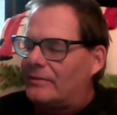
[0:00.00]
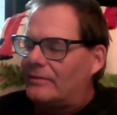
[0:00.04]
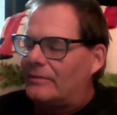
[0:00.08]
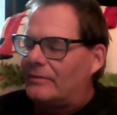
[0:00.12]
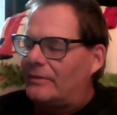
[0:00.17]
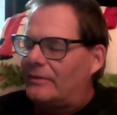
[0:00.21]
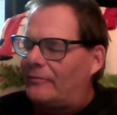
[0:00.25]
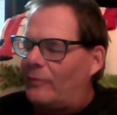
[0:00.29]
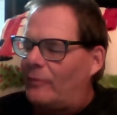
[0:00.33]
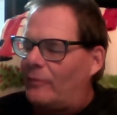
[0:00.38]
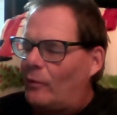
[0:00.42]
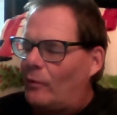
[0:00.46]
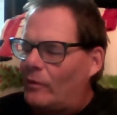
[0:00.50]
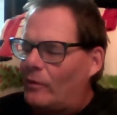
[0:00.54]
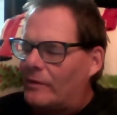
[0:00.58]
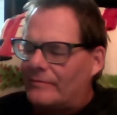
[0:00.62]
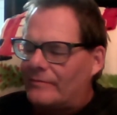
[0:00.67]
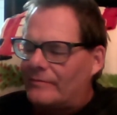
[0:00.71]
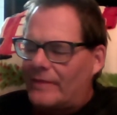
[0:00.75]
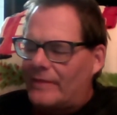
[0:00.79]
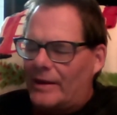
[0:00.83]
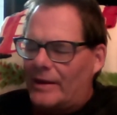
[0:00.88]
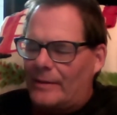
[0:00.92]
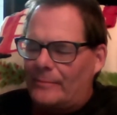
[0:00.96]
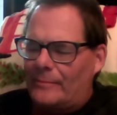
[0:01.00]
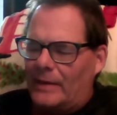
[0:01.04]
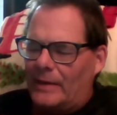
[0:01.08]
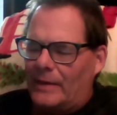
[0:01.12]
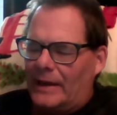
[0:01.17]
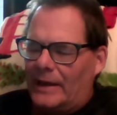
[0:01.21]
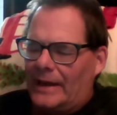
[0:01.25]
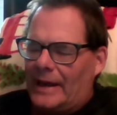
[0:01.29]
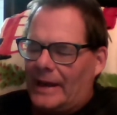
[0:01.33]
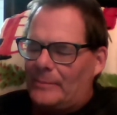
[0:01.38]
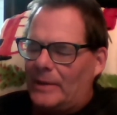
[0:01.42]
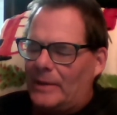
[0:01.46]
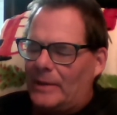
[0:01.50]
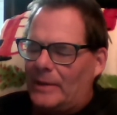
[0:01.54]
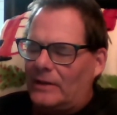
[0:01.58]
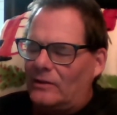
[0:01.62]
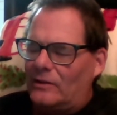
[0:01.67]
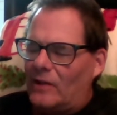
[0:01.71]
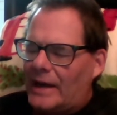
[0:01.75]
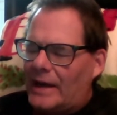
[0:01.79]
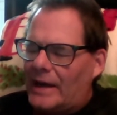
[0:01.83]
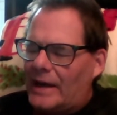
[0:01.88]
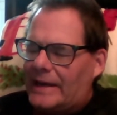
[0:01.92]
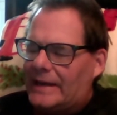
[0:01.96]
The four of them had been
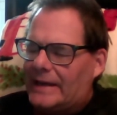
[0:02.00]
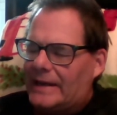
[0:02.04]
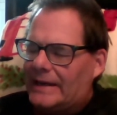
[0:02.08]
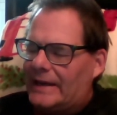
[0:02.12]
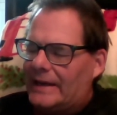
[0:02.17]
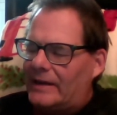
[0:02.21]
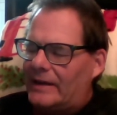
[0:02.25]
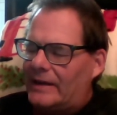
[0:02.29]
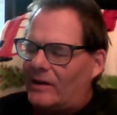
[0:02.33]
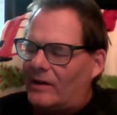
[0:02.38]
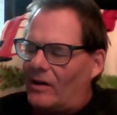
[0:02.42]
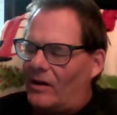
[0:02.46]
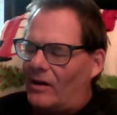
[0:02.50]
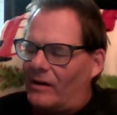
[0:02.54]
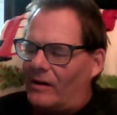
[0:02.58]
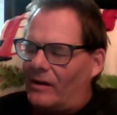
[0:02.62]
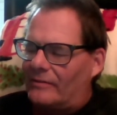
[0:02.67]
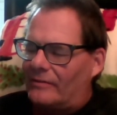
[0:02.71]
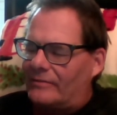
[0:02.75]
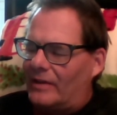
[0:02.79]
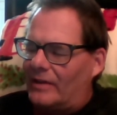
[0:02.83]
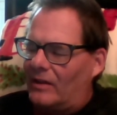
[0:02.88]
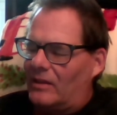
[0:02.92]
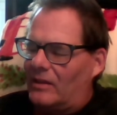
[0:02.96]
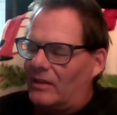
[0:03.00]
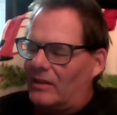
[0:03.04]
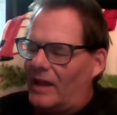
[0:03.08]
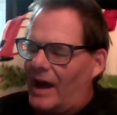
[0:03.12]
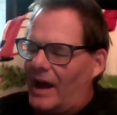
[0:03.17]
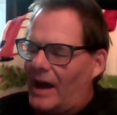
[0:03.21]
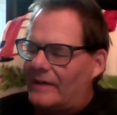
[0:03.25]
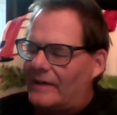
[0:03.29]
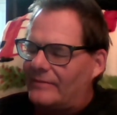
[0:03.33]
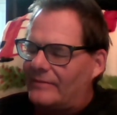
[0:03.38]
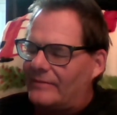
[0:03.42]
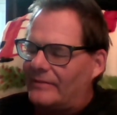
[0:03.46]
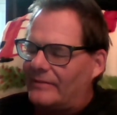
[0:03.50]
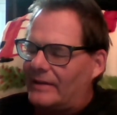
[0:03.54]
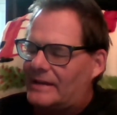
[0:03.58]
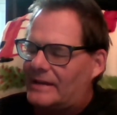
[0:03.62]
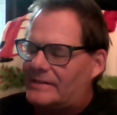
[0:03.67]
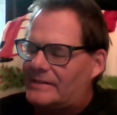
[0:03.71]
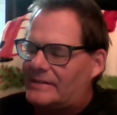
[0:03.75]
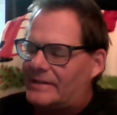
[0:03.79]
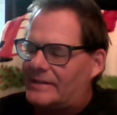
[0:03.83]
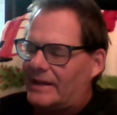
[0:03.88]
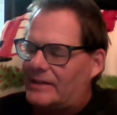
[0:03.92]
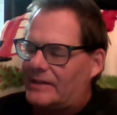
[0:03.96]
lucky to get off alive
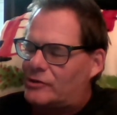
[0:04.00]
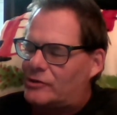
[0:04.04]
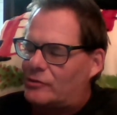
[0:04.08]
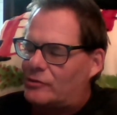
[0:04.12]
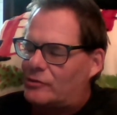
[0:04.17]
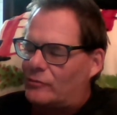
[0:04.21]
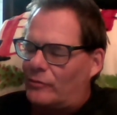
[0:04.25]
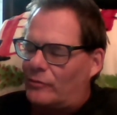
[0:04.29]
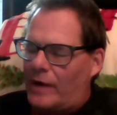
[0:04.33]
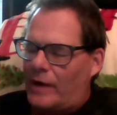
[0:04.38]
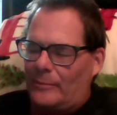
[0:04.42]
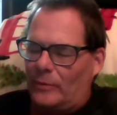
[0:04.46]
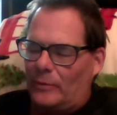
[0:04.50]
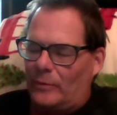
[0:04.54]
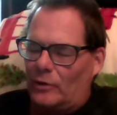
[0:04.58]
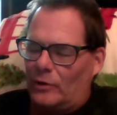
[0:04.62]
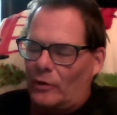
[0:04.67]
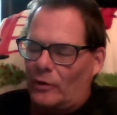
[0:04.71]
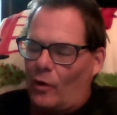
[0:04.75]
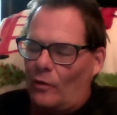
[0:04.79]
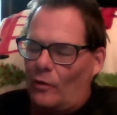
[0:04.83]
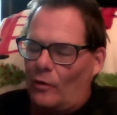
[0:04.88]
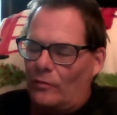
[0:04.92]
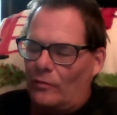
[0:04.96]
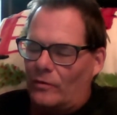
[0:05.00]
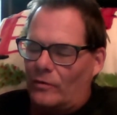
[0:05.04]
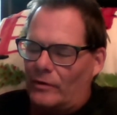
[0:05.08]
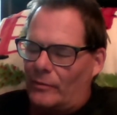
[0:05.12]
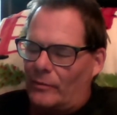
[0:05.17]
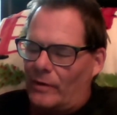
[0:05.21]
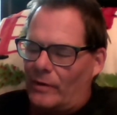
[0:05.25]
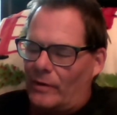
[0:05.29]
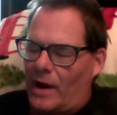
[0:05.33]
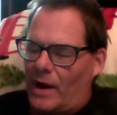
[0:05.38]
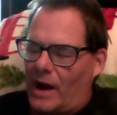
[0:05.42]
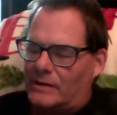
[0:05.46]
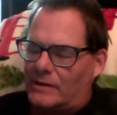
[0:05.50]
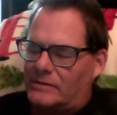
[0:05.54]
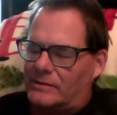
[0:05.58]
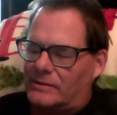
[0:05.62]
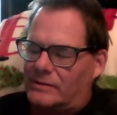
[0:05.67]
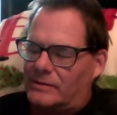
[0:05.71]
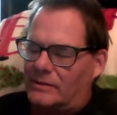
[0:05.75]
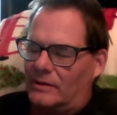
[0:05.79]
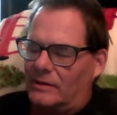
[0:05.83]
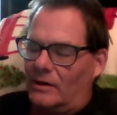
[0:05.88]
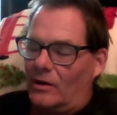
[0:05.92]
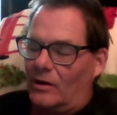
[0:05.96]
as they had scrambled over the
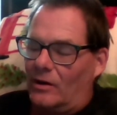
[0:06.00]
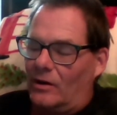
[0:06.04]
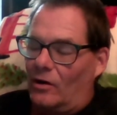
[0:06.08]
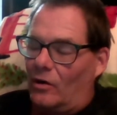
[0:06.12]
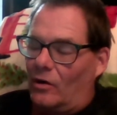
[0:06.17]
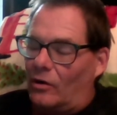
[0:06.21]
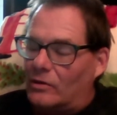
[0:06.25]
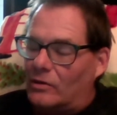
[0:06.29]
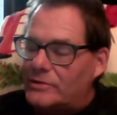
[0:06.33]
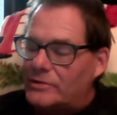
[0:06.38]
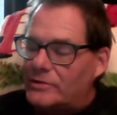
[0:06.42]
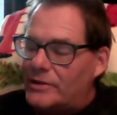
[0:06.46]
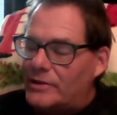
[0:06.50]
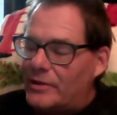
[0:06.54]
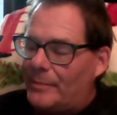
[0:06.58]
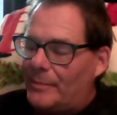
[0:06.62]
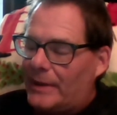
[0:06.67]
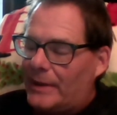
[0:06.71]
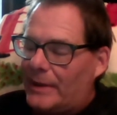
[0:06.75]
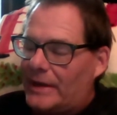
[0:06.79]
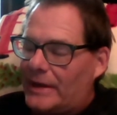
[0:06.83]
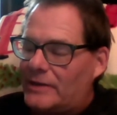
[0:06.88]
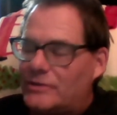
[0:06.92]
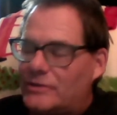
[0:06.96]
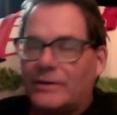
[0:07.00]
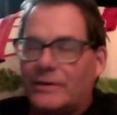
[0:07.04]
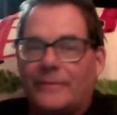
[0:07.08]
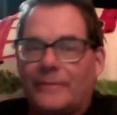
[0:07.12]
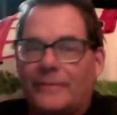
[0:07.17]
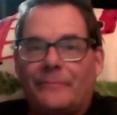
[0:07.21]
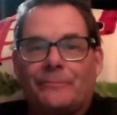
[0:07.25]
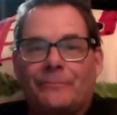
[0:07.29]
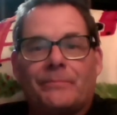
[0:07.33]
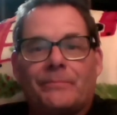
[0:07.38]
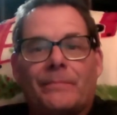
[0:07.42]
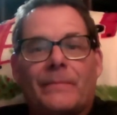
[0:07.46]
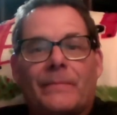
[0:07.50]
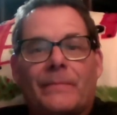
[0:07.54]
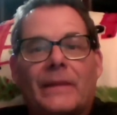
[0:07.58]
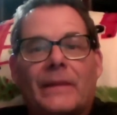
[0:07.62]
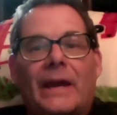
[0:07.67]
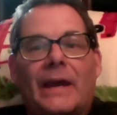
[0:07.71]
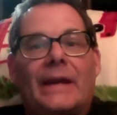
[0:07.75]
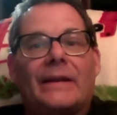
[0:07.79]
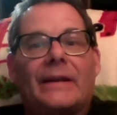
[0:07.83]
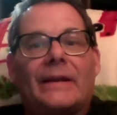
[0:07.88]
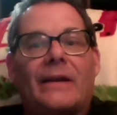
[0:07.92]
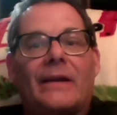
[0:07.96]
rocks, onto the beach,
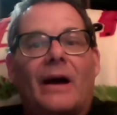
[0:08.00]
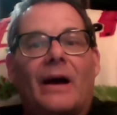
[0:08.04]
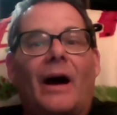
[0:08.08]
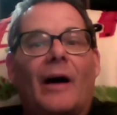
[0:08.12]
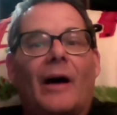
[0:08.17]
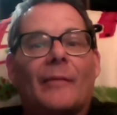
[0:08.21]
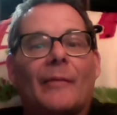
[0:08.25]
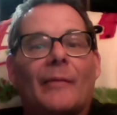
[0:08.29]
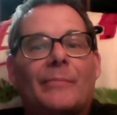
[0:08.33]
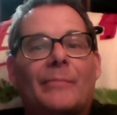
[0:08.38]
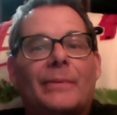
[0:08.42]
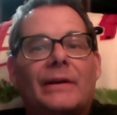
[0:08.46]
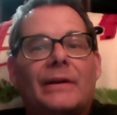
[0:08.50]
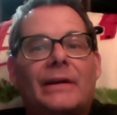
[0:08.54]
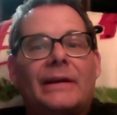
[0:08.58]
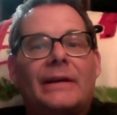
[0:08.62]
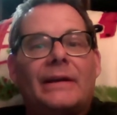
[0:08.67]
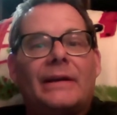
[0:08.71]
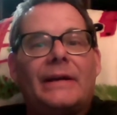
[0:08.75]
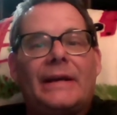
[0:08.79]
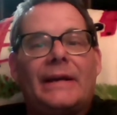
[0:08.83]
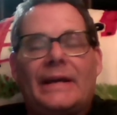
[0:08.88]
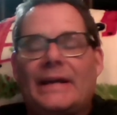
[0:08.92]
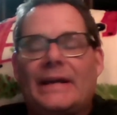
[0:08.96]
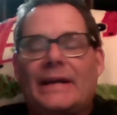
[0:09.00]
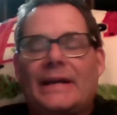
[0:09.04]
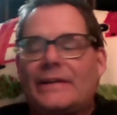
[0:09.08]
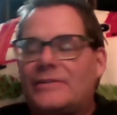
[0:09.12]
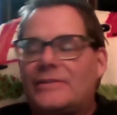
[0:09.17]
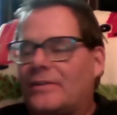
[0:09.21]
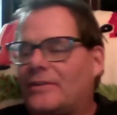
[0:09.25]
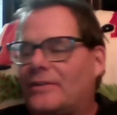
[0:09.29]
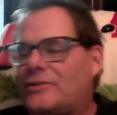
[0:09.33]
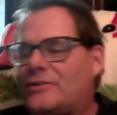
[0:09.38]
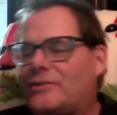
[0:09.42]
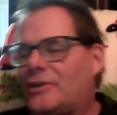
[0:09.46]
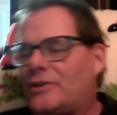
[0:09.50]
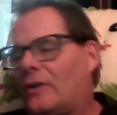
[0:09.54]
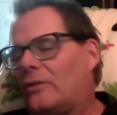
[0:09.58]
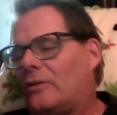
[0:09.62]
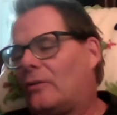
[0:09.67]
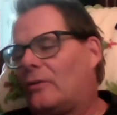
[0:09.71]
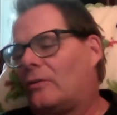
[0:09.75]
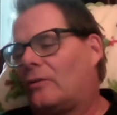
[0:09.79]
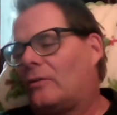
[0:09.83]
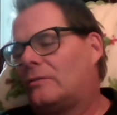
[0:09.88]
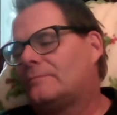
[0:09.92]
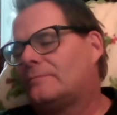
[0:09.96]
and up into the
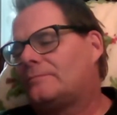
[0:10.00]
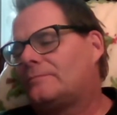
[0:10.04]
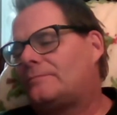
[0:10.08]
jungle.